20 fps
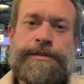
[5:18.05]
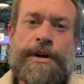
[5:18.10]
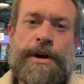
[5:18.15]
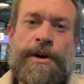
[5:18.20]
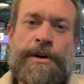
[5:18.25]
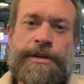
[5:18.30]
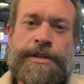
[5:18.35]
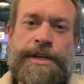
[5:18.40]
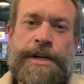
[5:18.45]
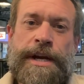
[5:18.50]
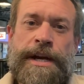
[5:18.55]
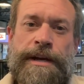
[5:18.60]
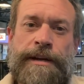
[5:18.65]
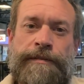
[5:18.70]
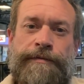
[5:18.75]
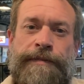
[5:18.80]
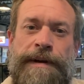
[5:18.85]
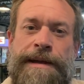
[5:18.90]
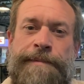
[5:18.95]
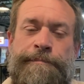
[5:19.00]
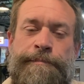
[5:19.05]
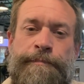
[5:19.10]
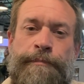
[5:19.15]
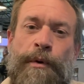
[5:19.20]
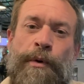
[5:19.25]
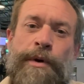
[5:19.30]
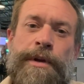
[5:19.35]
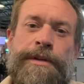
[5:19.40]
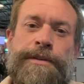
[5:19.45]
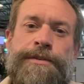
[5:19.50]
Dog check,
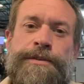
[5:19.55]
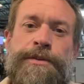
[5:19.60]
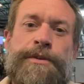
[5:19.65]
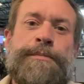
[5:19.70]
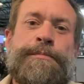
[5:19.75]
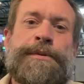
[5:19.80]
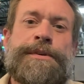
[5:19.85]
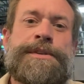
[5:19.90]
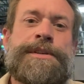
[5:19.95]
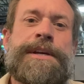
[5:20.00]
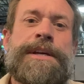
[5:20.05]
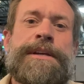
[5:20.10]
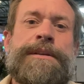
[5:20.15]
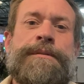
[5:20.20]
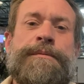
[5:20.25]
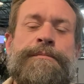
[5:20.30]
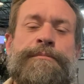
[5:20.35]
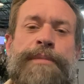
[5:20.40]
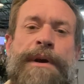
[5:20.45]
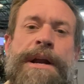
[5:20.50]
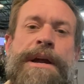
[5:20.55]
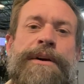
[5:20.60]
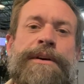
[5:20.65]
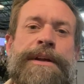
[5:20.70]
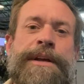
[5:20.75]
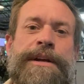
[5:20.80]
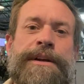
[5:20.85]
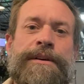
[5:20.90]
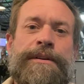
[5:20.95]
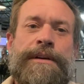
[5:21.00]
5.2% brown
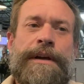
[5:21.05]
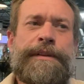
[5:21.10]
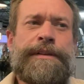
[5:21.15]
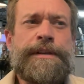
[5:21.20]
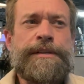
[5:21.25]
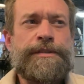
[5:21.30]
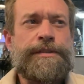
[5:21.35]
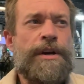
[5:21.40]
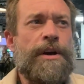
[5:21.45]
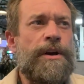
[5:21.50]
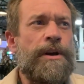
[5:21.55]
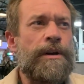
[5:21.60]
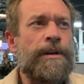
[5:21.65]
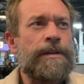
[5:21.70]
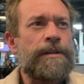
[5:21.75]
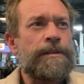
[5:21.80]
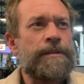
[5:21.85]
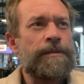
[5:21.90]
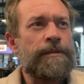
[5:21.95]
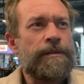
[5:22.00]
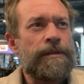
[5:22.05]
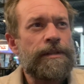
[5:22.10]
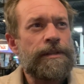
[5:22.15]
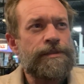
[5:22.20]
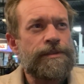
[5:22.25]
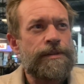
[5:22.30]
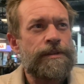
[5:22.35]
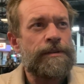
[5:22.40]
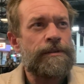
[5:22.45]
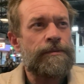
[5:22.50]
ale. I think dog
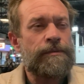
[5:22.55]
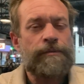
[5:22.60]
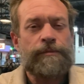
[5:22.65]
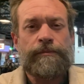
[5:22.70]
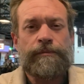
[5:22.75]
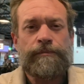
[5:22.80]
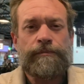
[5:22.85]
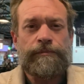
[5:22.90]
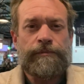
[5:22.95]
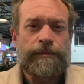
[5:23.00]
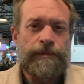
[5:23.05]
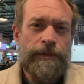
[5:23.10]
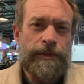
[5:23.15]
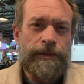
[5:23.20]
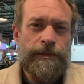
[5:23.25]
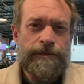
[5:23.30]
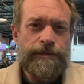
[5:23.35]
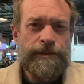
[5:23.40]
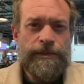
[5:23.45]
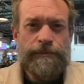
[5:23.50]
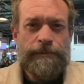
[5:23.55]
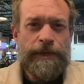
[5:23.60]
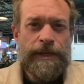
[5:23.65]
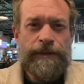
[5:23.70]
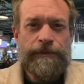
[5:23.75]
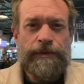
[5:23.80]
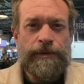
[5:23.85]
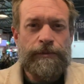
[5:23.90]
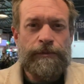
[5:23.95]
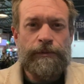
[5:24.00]
is a some
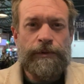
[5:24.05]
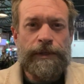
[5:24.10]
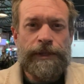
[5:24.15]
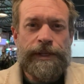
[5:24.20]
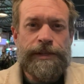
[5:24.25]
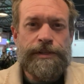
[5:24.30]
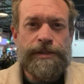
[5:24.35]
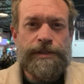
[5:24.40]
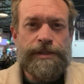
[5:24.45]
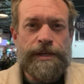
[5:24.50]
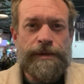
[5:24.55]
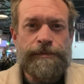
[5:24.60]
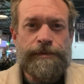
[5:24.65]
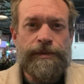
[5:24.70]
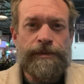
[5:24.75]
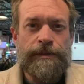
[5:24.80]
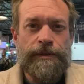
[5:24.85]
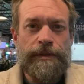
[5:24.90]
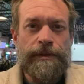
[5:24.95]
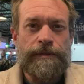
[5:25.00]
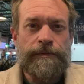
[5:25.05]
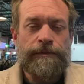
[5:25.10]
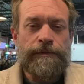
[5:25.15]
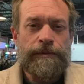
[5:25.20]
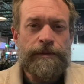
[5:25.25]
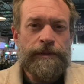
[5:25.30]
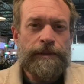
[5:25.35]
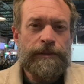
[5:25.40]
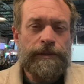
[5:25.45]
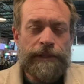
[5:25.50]
kind of a relationship to
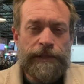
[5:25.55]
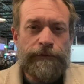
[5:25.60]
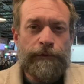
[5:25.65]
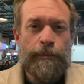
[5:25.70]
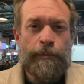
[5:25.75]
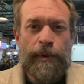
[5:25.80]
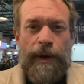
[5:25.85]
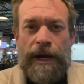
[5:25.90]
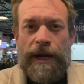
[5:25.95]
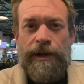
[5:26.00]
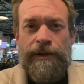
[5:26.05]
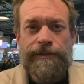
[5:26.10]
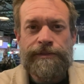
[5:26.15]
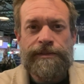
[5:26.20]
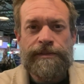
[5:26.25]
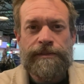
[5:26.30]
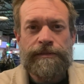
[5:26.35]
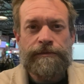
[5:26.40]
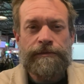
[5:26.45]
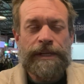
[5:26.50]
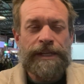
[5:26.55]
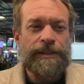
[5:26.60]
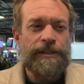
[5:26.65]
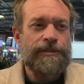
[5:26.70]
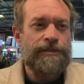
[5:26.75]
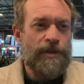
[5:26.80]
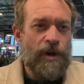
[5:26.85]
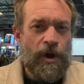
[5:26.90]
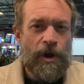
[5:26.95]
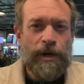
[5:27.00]
the Cleveland Browns, like the
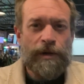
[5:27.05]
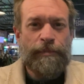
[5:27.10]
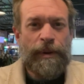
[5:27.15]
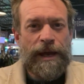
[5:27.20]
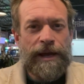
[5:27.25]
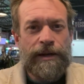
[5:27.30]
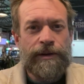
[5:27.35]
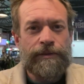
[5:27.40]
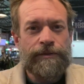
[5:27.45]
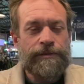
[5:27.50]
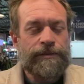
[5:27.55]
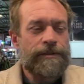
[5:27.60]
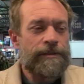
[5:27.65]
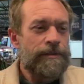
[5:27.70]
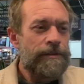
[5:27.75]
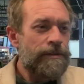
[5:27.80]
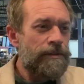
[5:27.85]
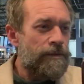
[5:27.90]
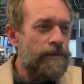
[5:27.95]
dog pound.